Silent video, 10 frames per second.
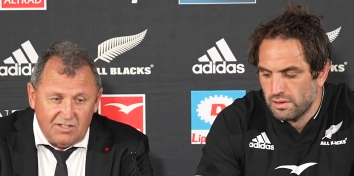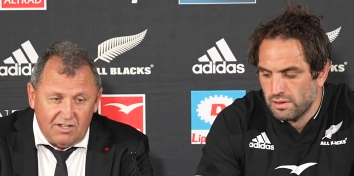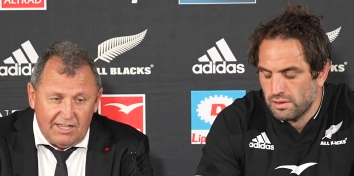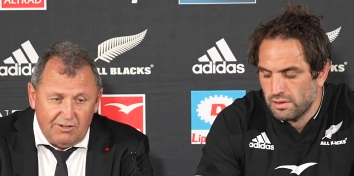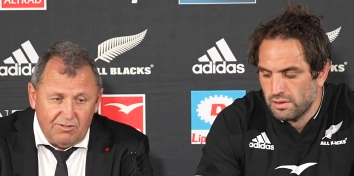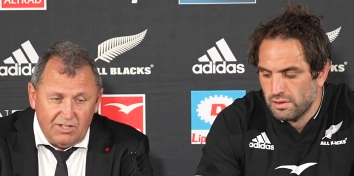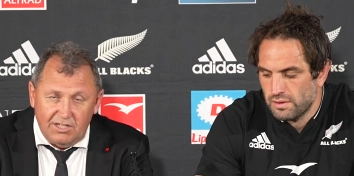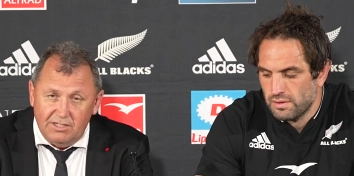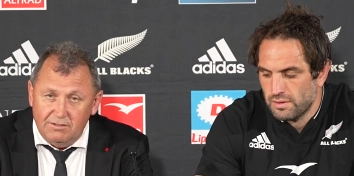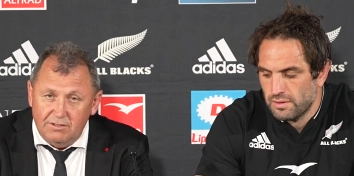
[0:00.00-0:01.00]
Speaker 1: to later in the
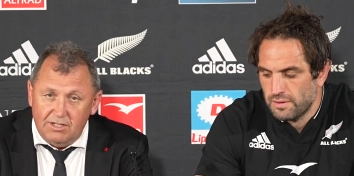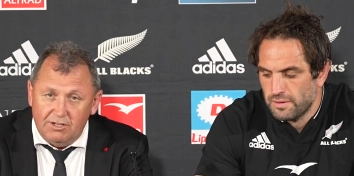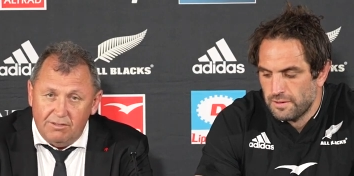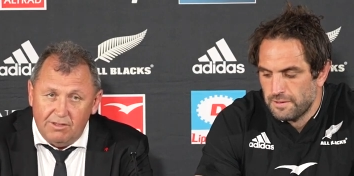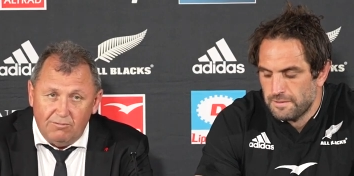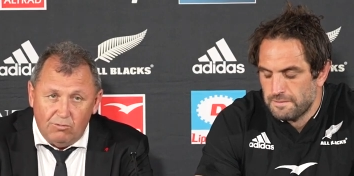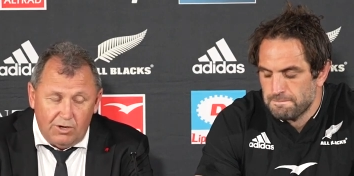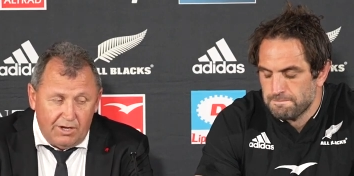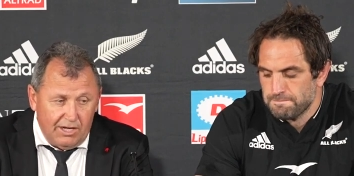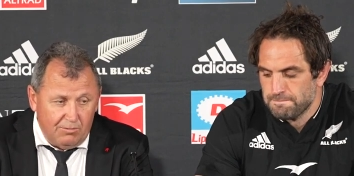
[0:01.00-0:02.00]
year. You know, I think
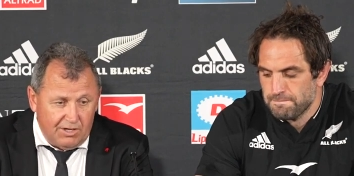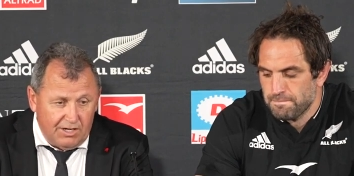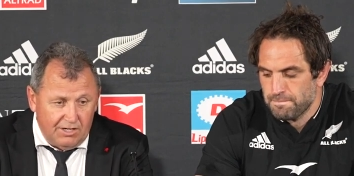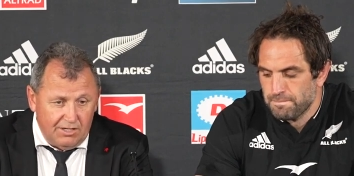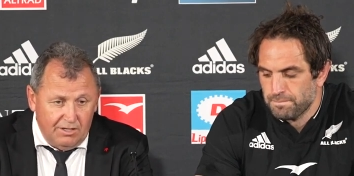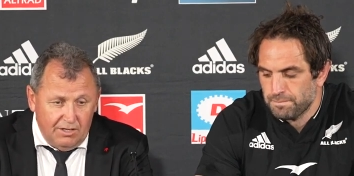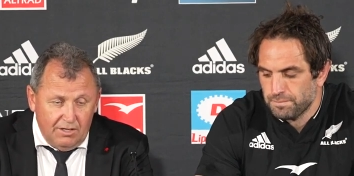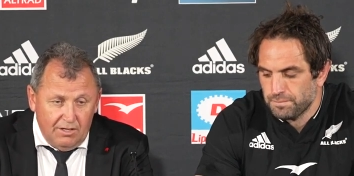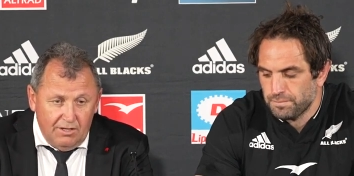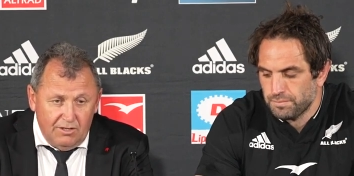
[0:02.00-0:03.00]
right now we can only
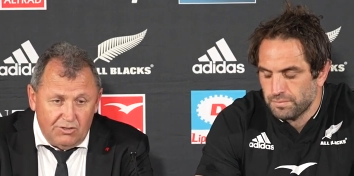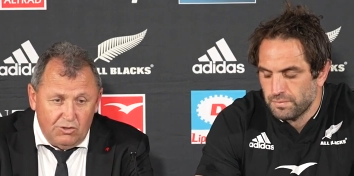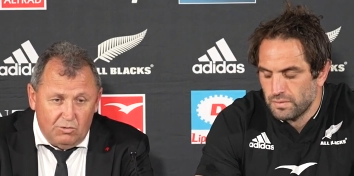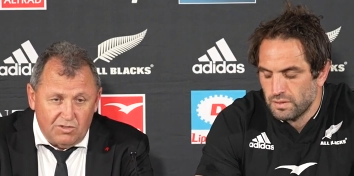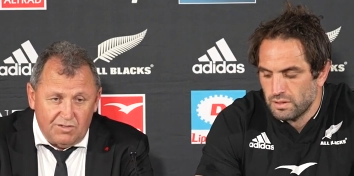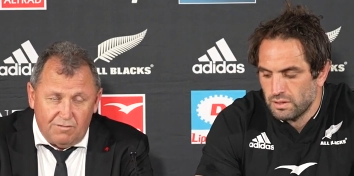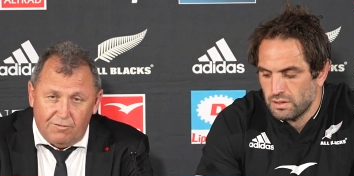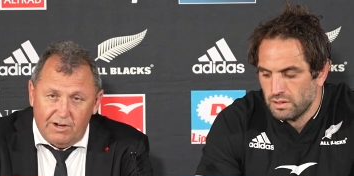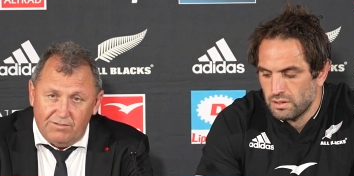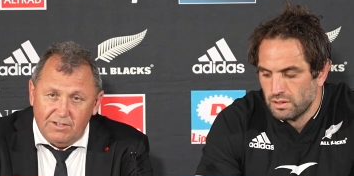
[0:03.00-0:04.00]
do what's in
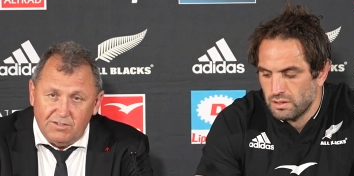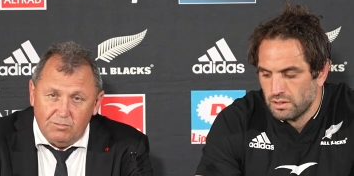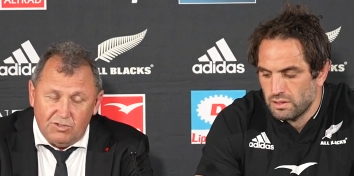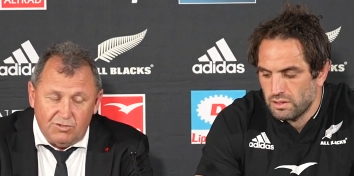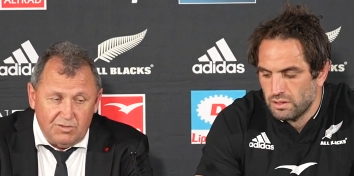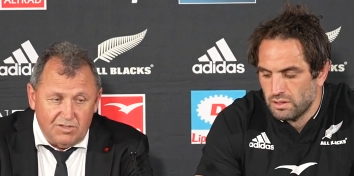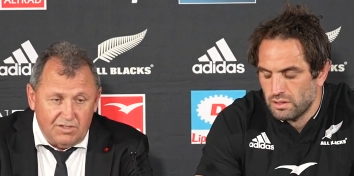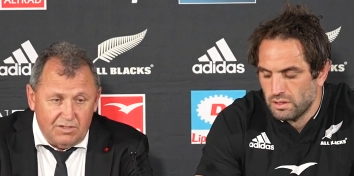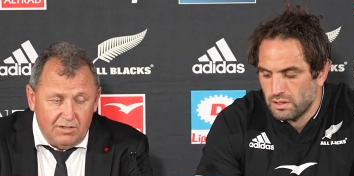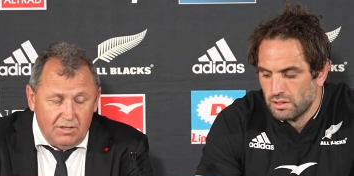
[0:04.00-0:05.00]
front of us, which was
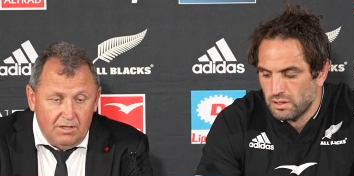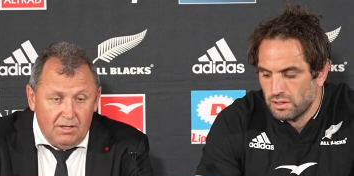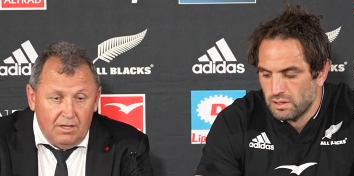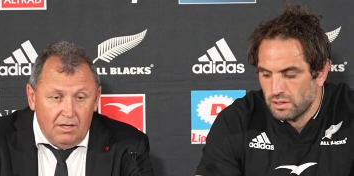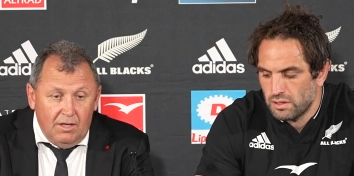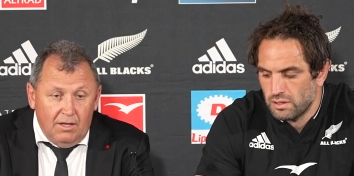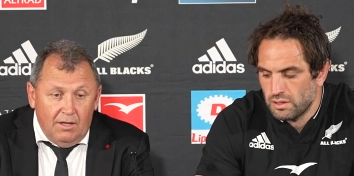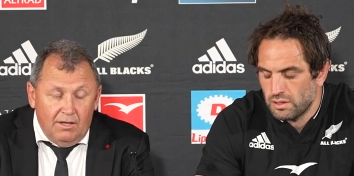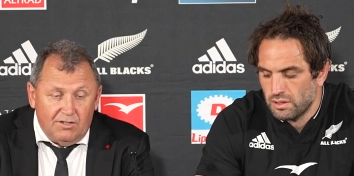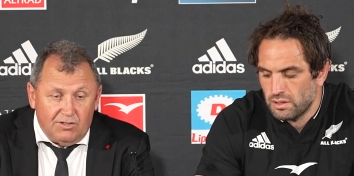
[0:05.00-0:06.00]
to
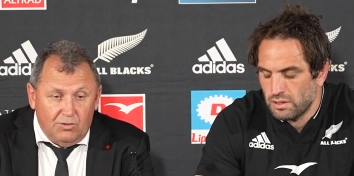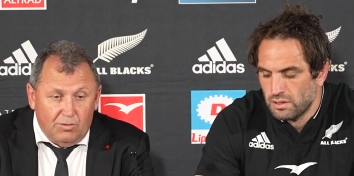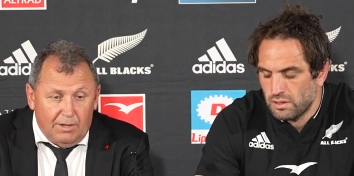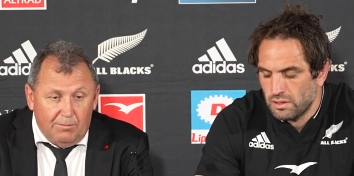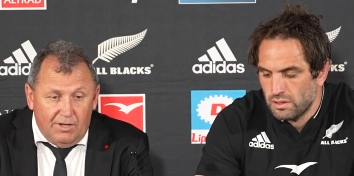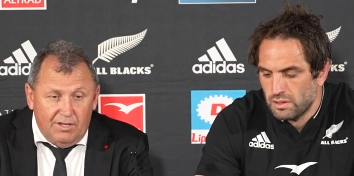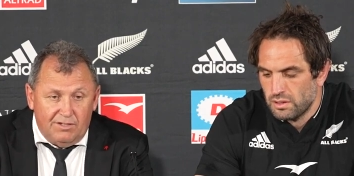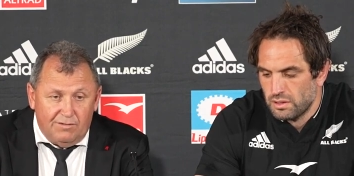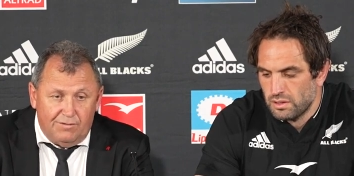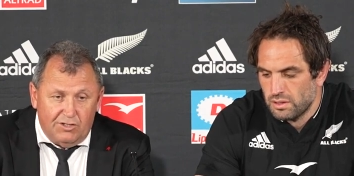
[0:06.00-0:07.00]
to um,
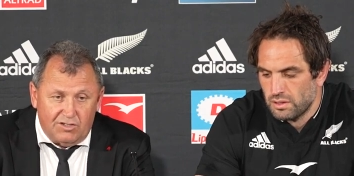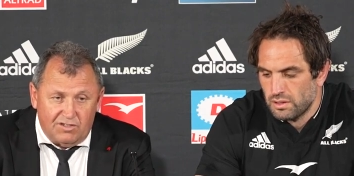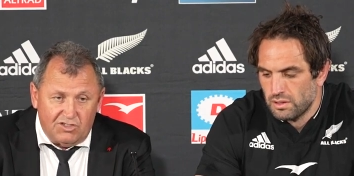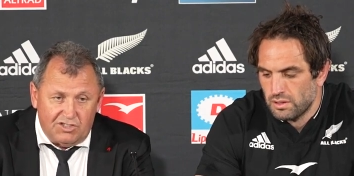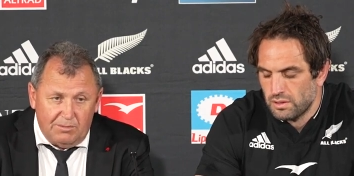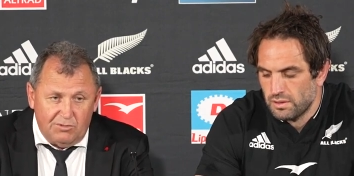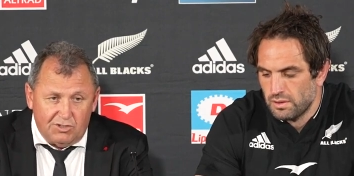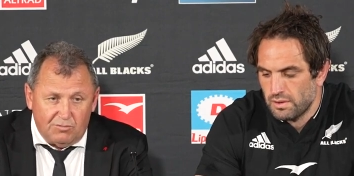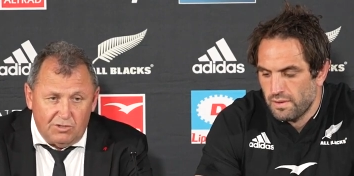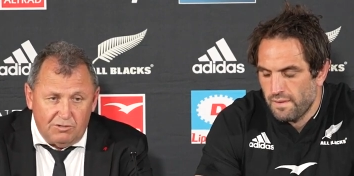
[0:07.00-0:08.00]
to finish this
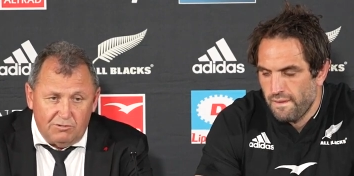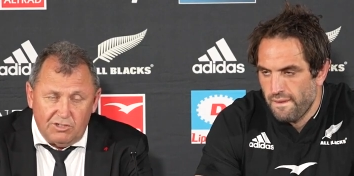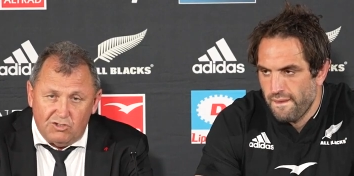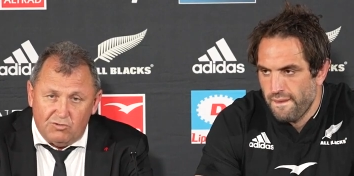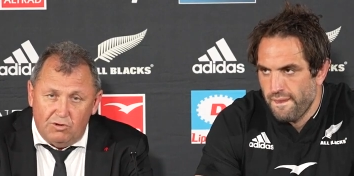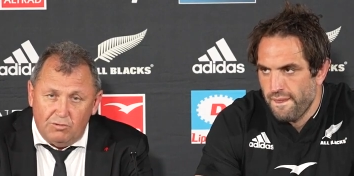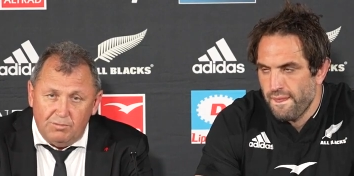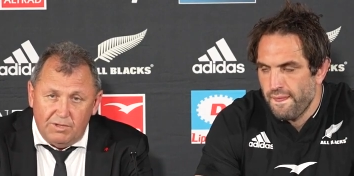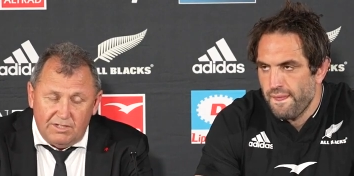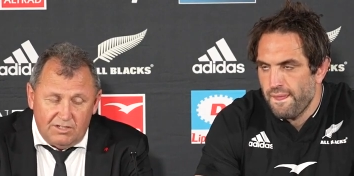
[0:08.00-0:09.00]
championship really, really strong,
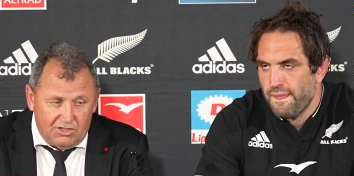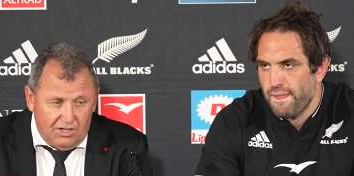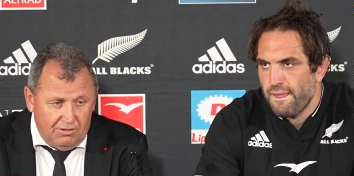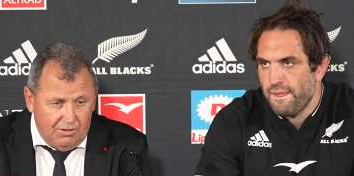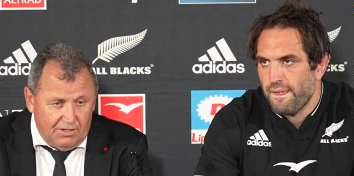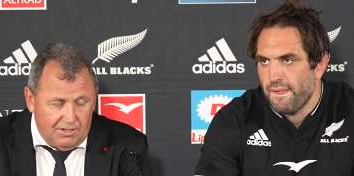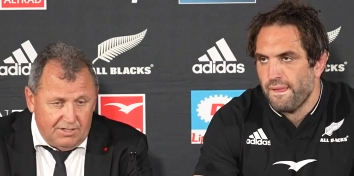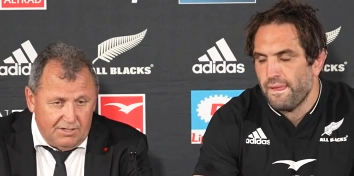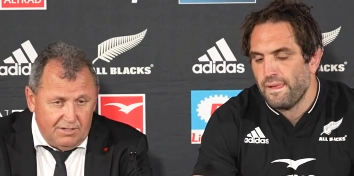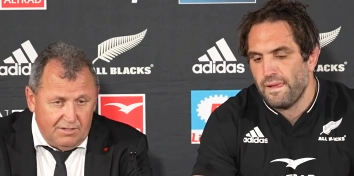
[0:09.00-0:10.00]
and to show
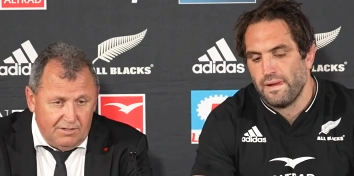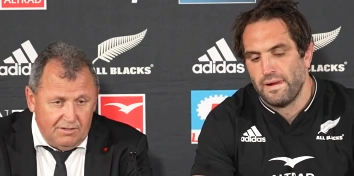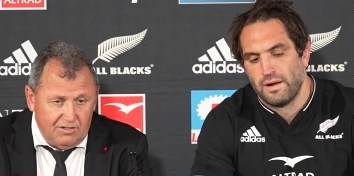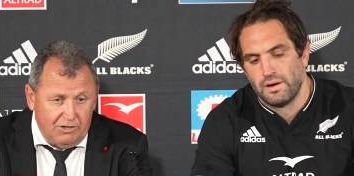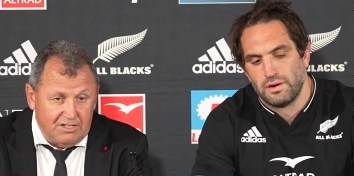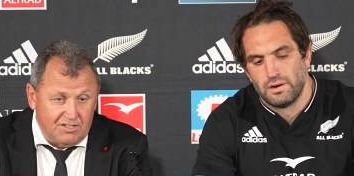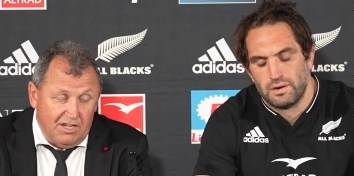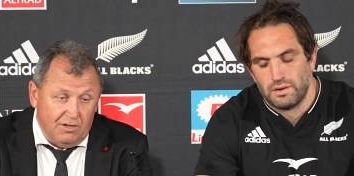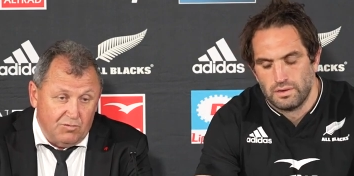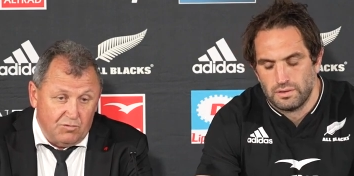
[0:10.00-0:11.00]
that show
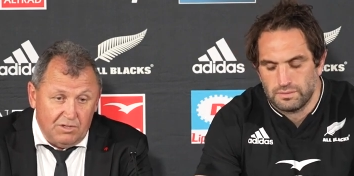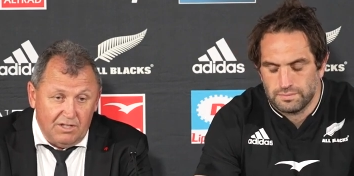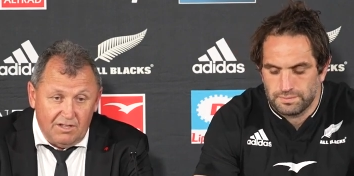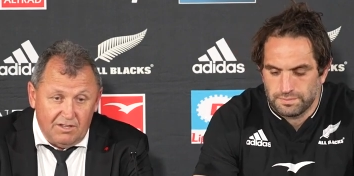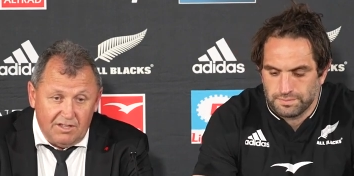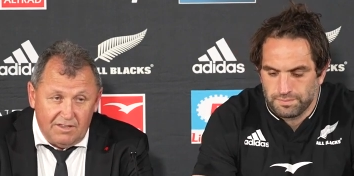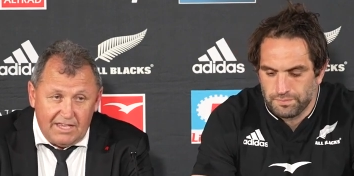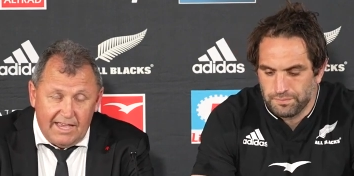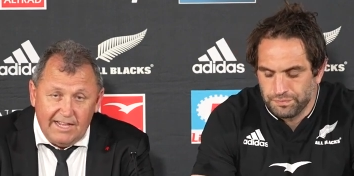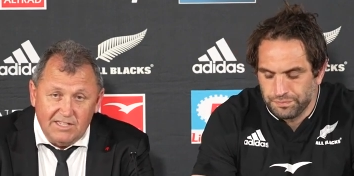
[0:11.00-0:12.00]
ourselves really that the, the
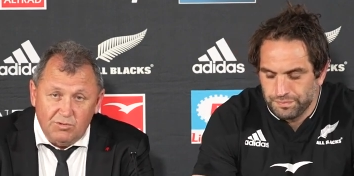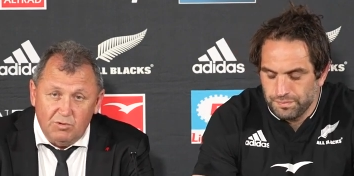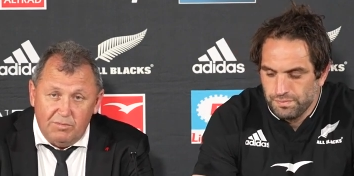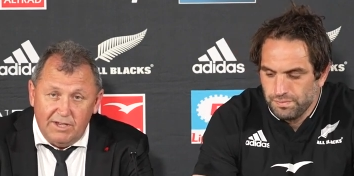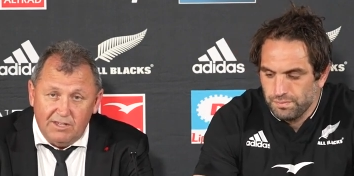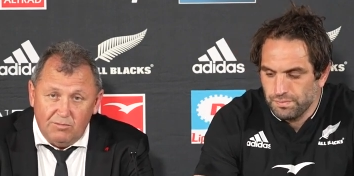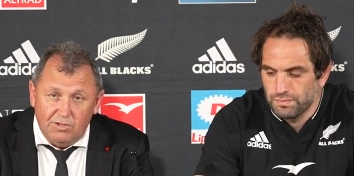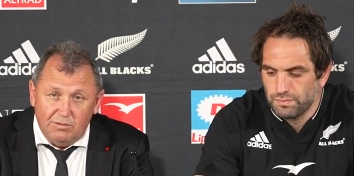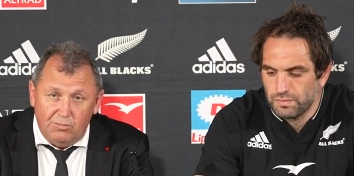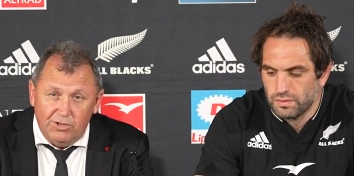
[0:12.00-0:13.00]
gains that we're making
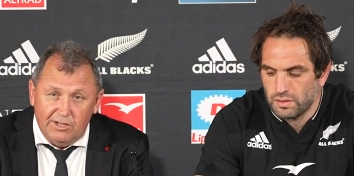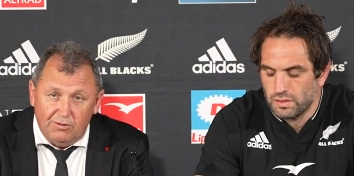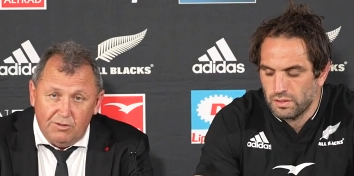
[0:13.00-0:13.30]
we can put out